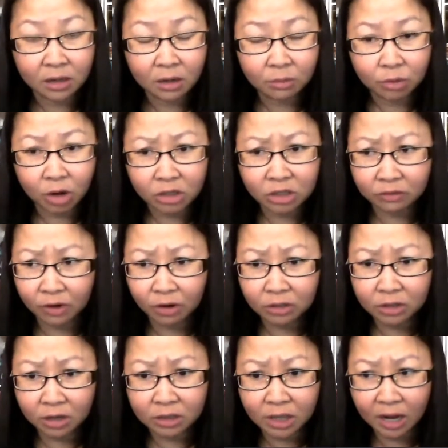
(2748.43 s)
Project
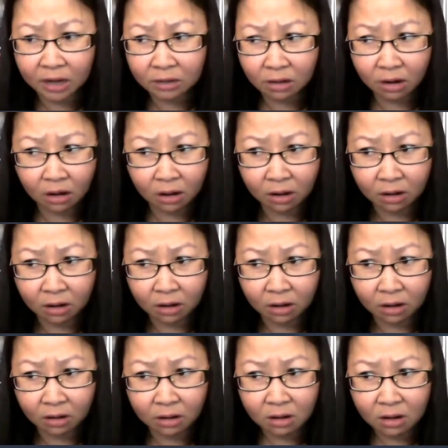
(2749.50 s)
Veritas had
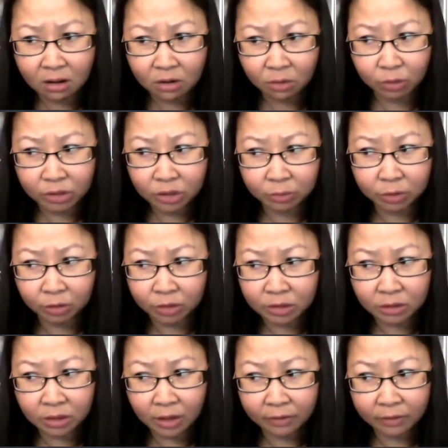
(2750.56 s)
whistleblowers